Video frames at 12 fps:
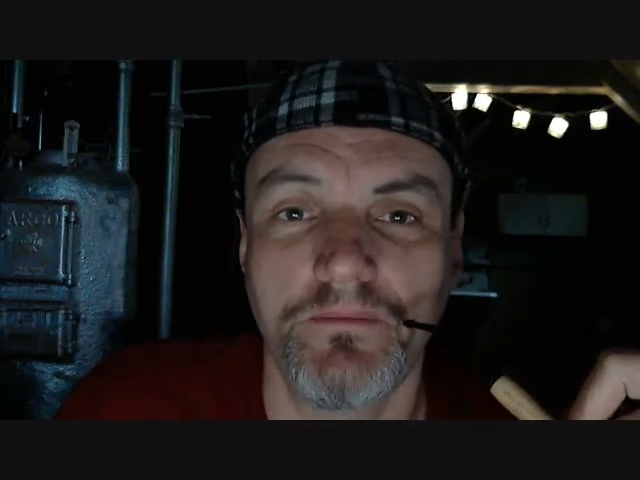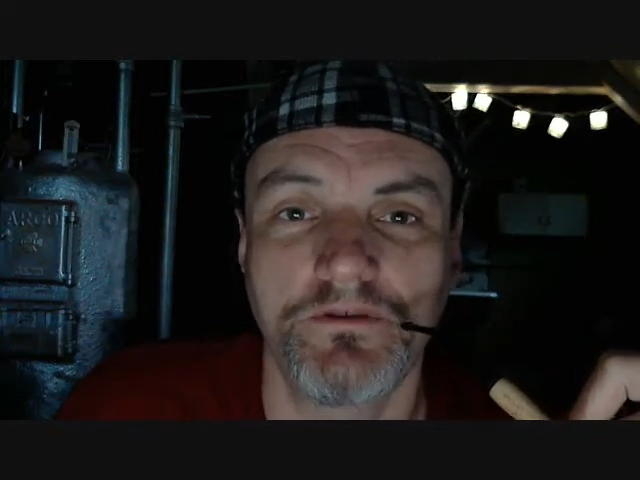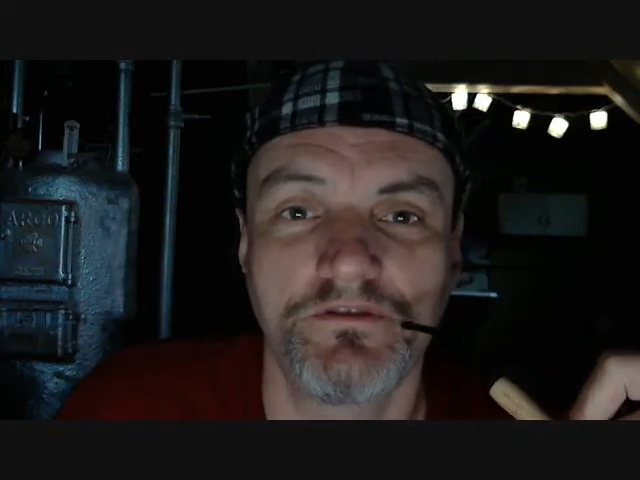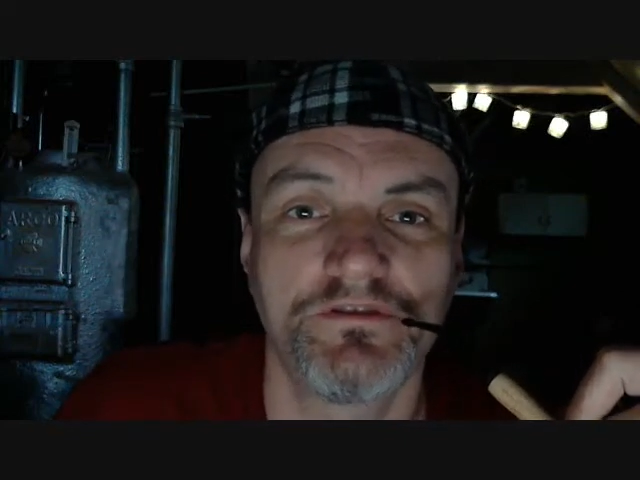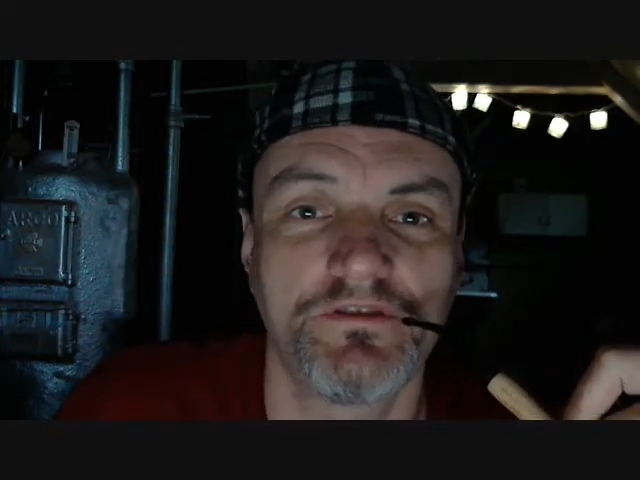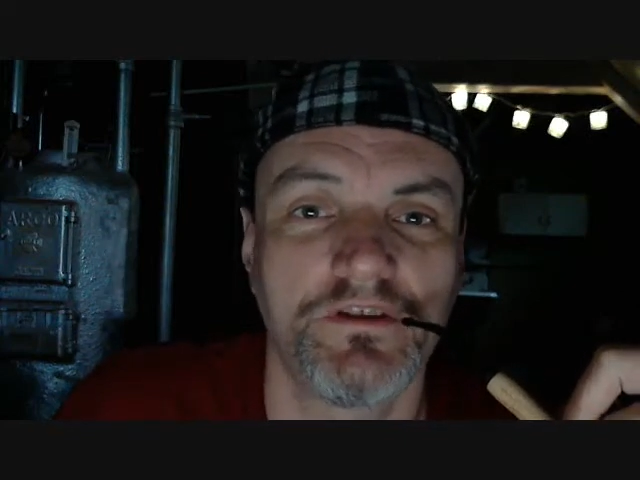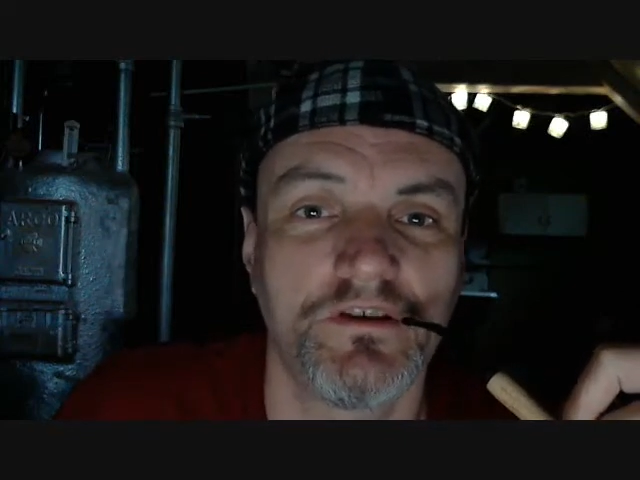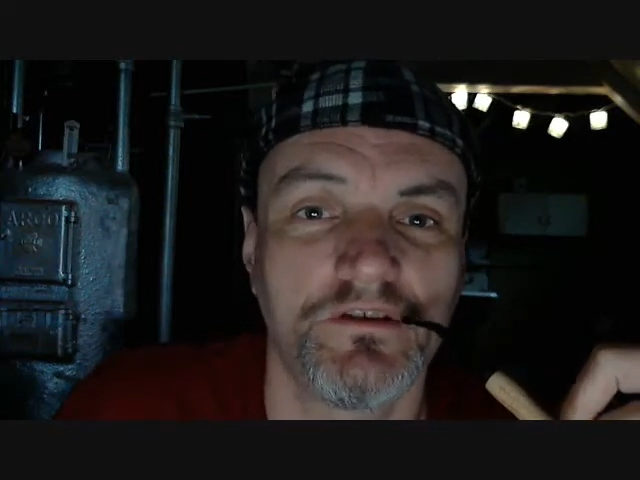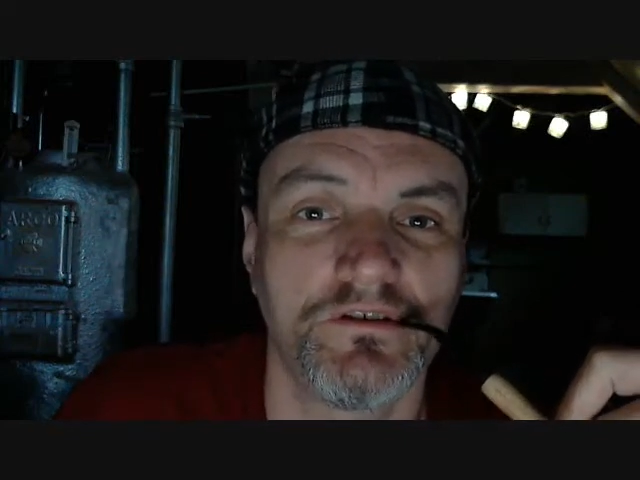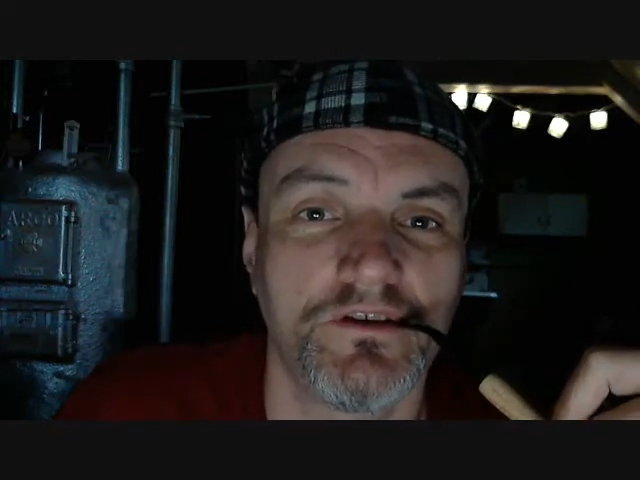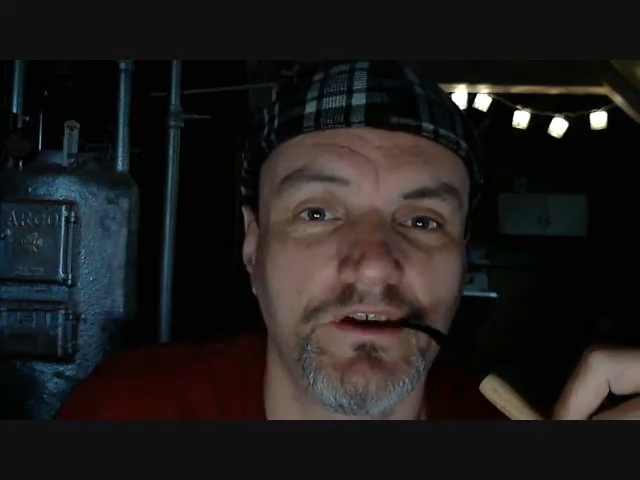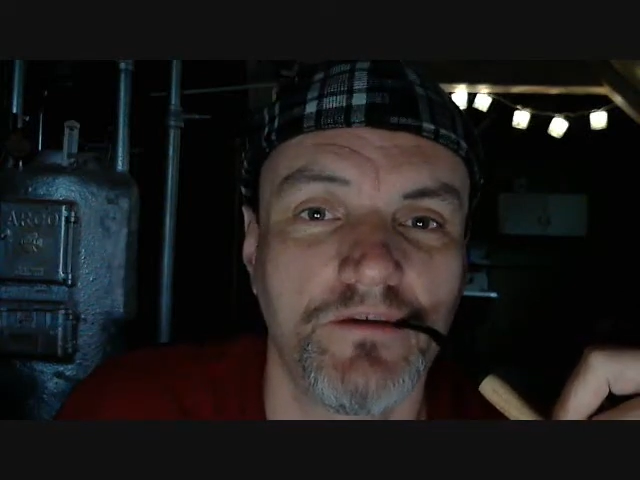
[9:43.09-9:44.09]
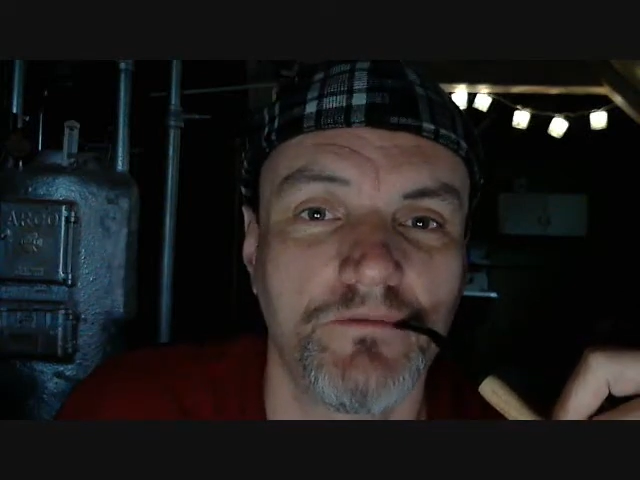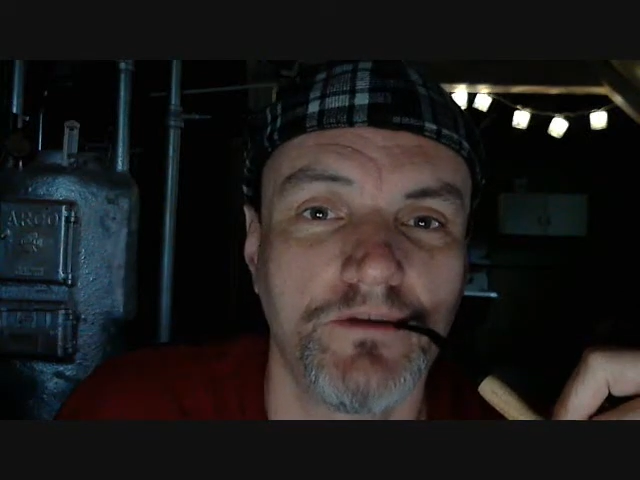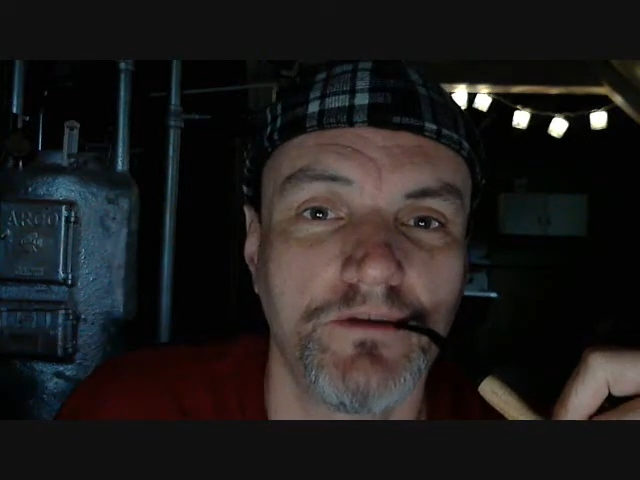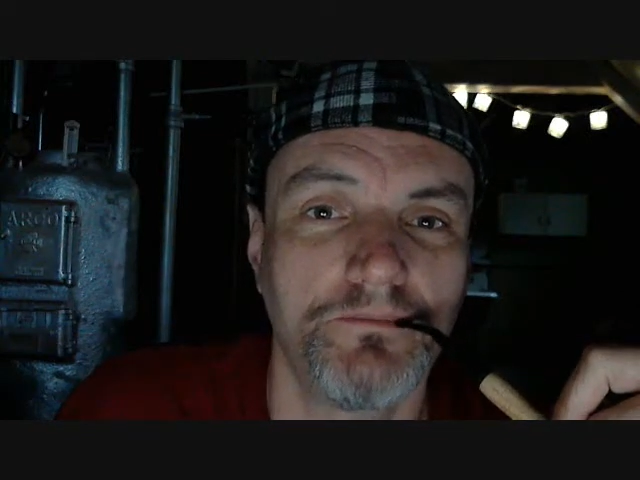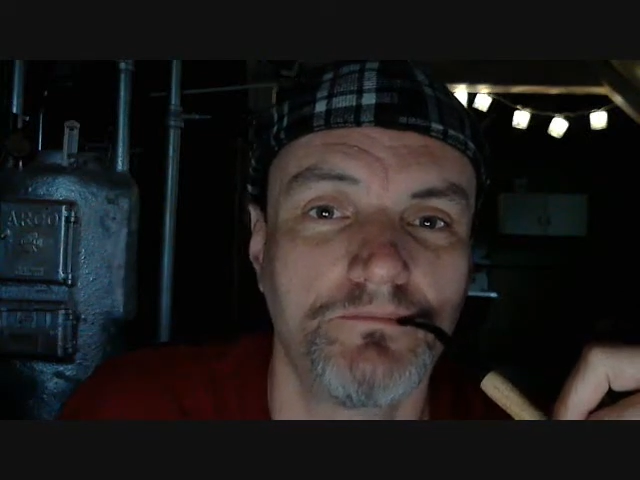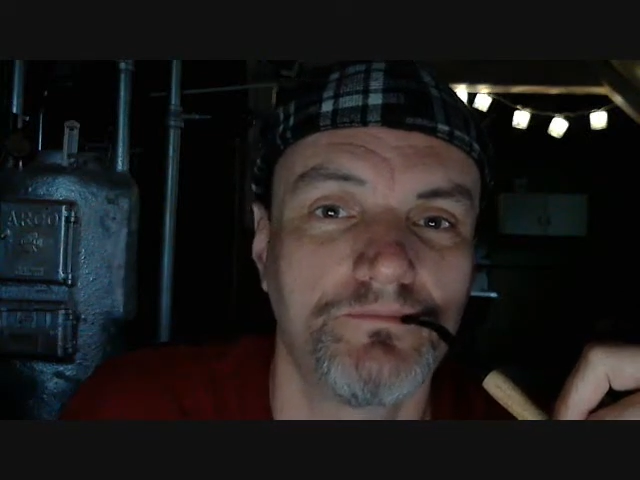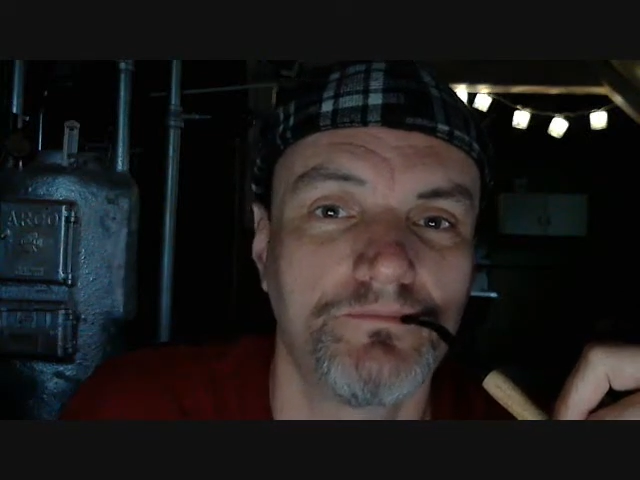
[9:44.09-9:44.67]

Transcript: is coming up